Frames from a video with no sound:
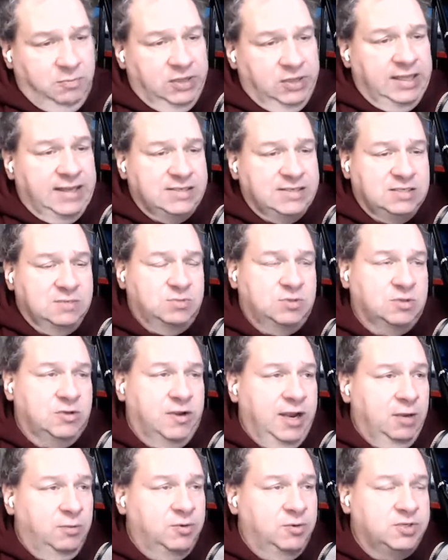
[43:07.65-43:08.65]
Plus
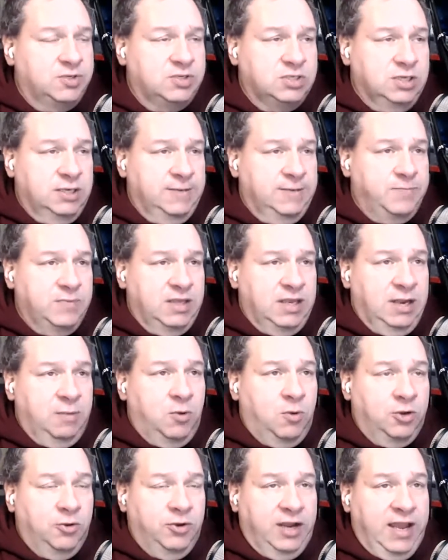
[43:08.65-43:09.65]
subscribers, and I'm
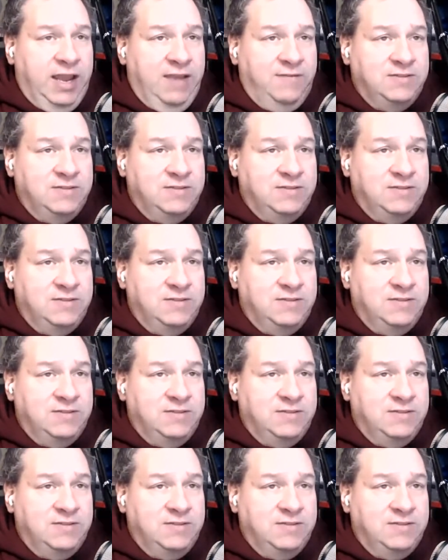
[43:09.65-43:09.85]
wondering,